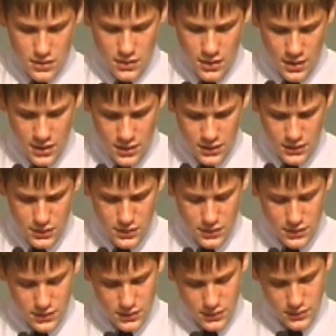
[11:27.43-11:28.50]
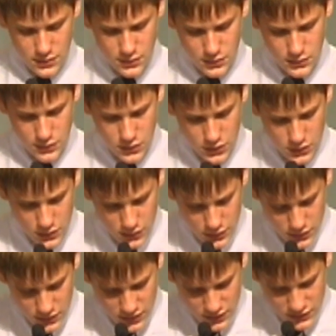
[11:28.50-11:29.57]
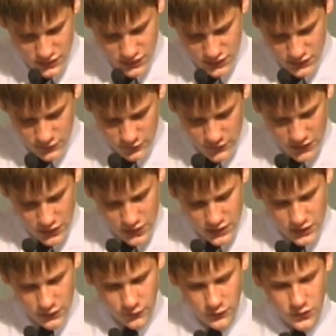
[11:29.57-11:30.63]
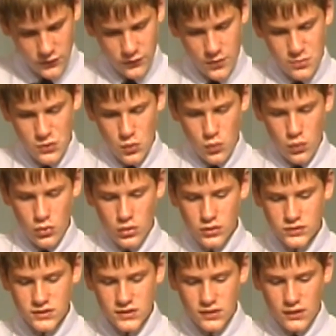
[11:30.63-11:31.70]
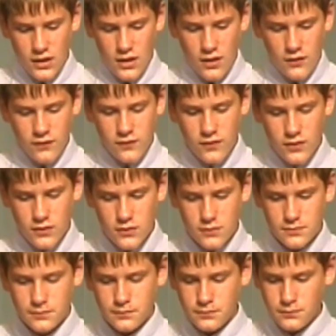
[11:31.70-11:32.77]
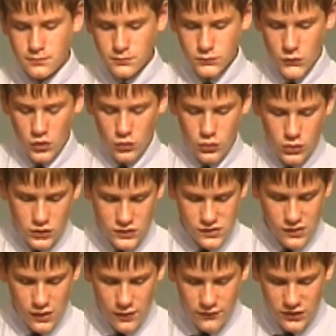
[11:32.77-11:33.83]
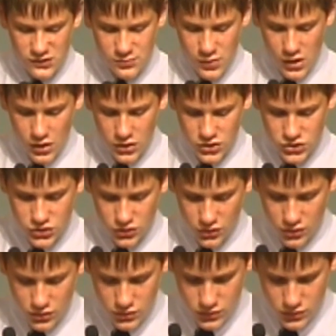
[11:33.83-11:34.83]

And this is very different from the world's love. The world's love is partial.